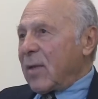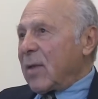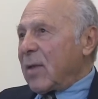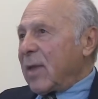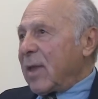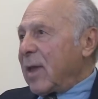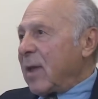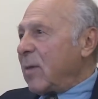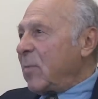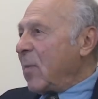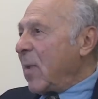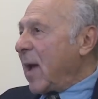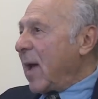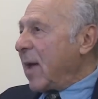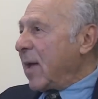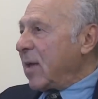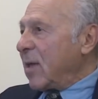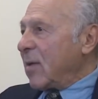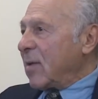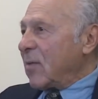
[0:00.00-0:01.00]
In
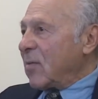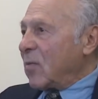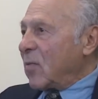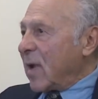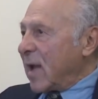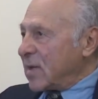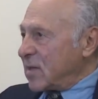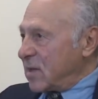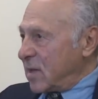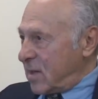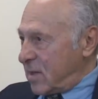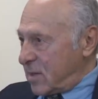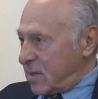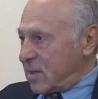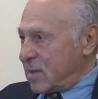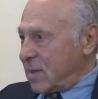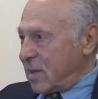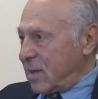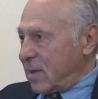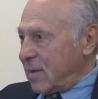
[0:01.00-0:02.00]
my
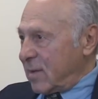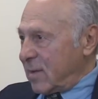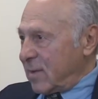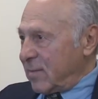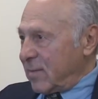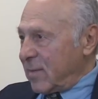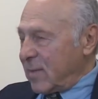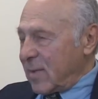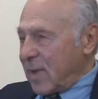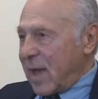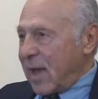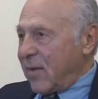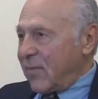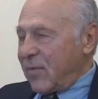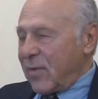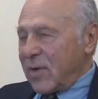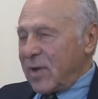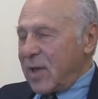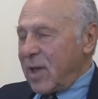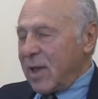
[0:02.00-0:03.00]
residency, I had a
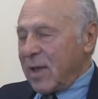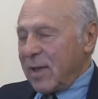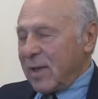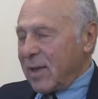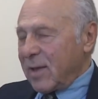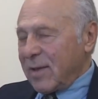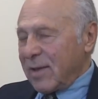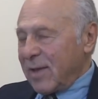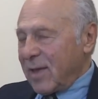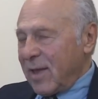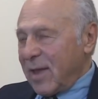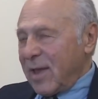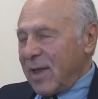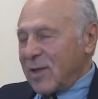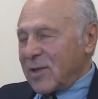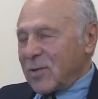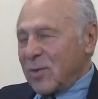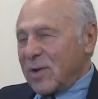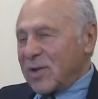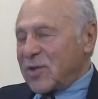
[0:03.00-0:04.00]
very
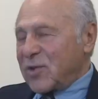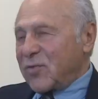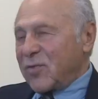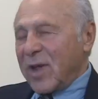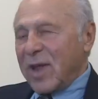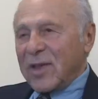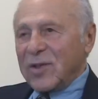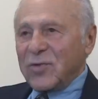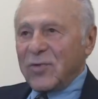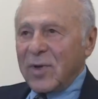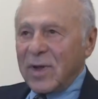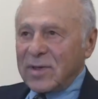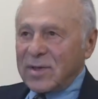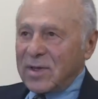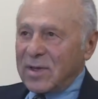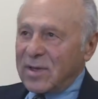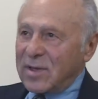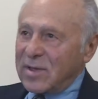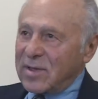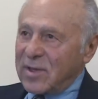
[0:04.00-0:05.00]
sort of strange
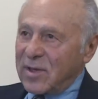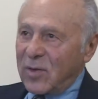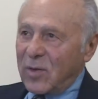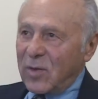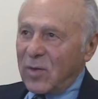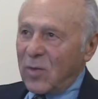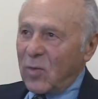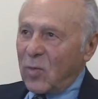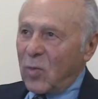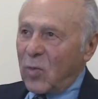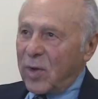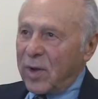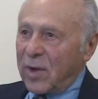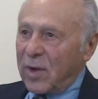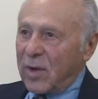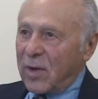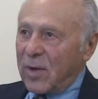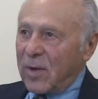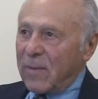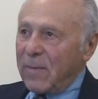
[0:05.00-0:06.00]
residency
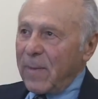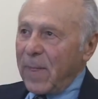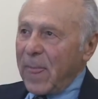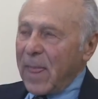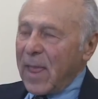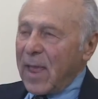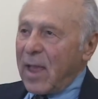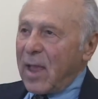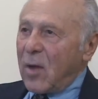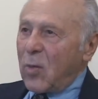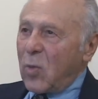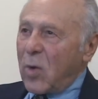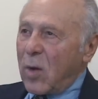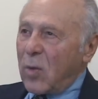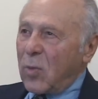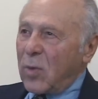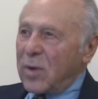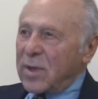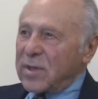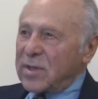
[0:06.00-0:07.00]
where
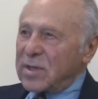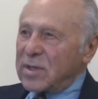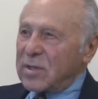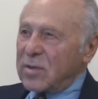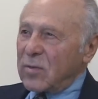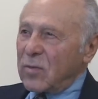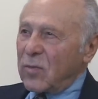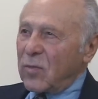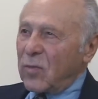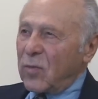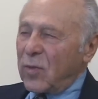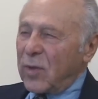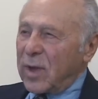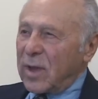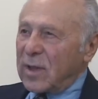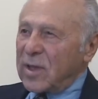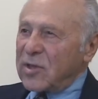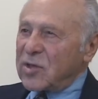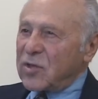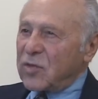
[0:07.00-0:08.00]
what was
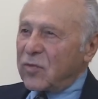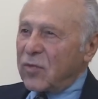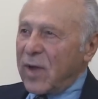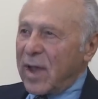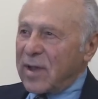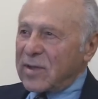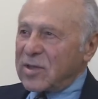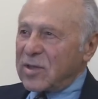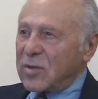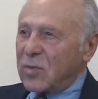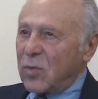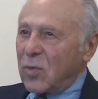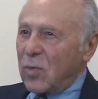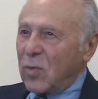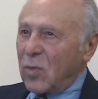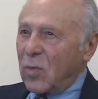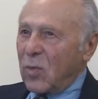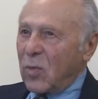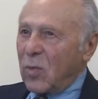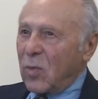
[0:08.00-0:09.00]
really stressed
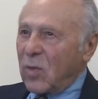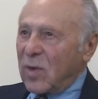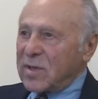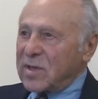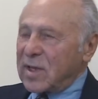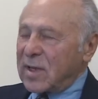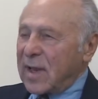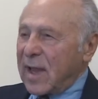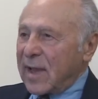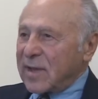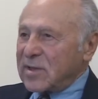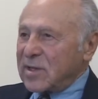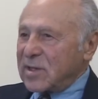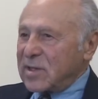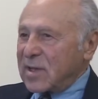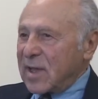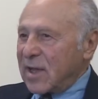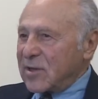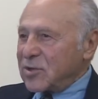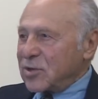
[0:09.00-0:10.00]
was an
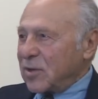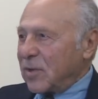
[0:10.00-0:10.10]
existential